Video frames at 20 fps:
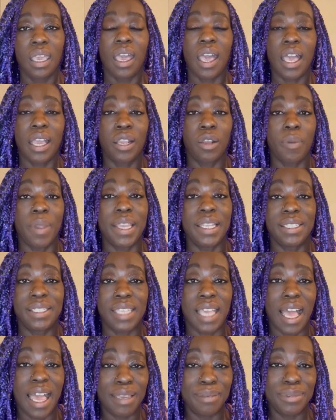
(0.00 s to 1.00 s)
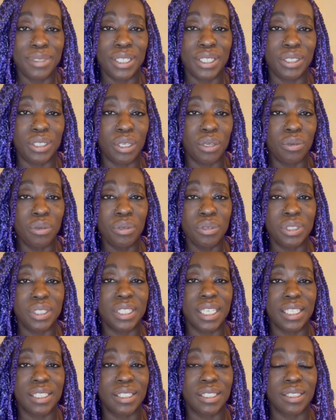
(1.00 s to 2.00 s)
A great time to use
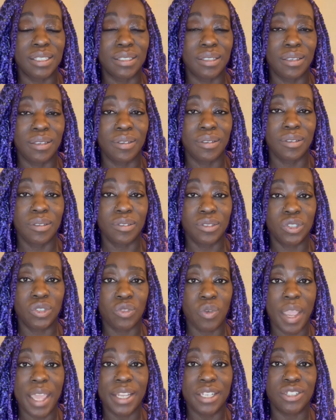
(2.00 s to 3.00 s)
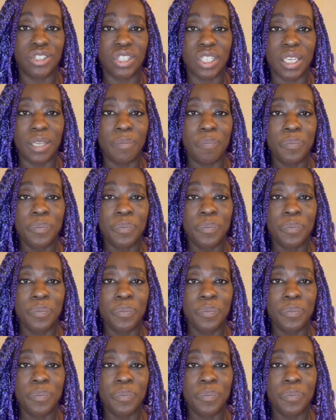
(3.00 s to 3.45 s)
this strategy